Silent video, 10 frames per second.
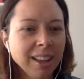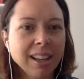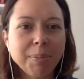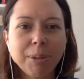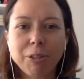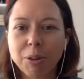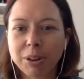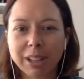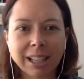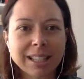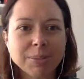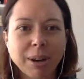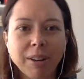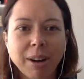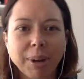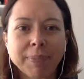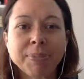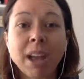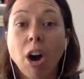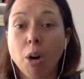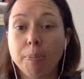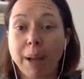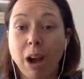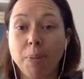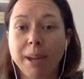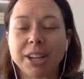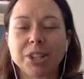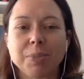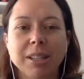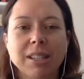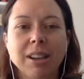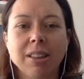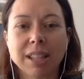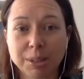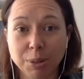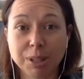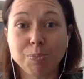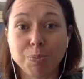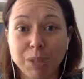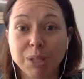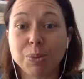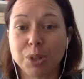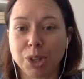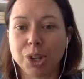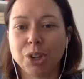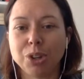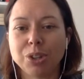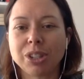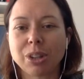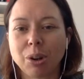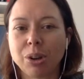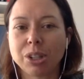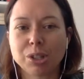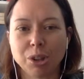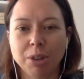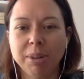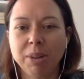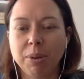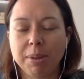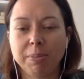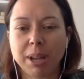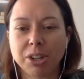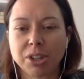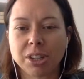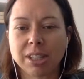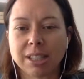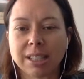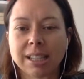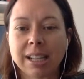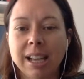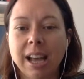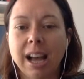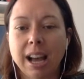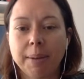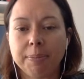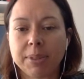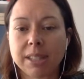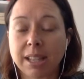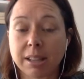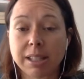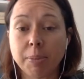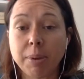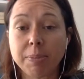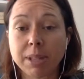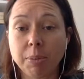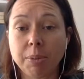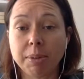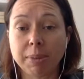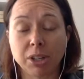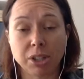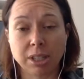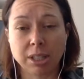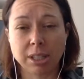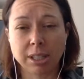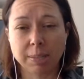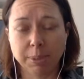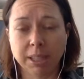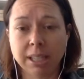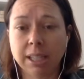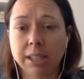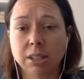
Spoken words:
Number four on the list, where are we? Oh, bowel management. So this was huge. So many women mentioned some women mentioned splinting.